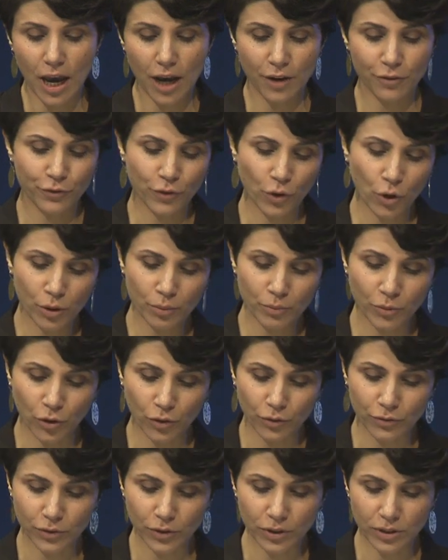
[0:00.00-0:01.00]
a form
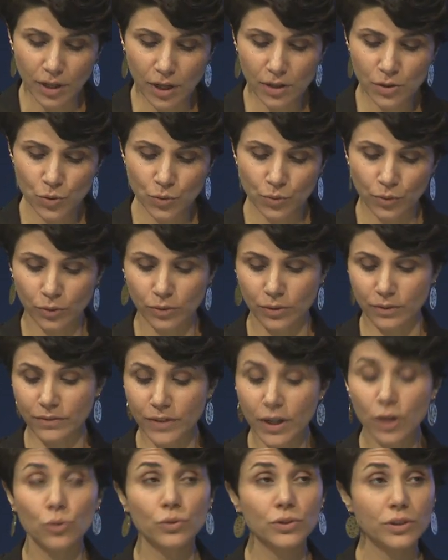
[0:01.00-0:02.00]
of grassroots
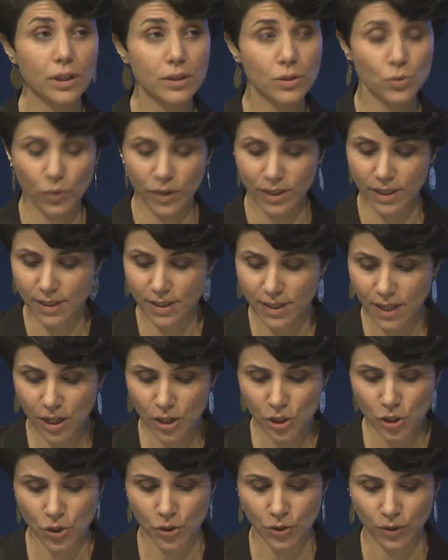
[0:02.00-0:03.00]

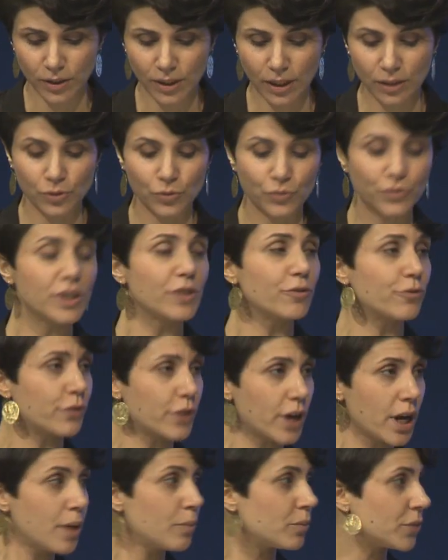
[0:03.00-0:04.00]
recontextualization that
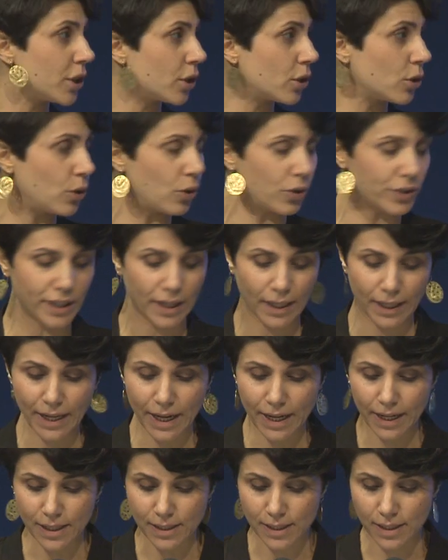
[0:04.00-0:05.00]
reframed the colonial
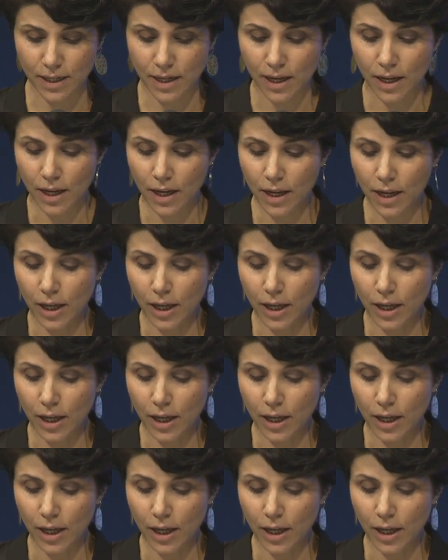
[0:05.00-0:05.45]
legacy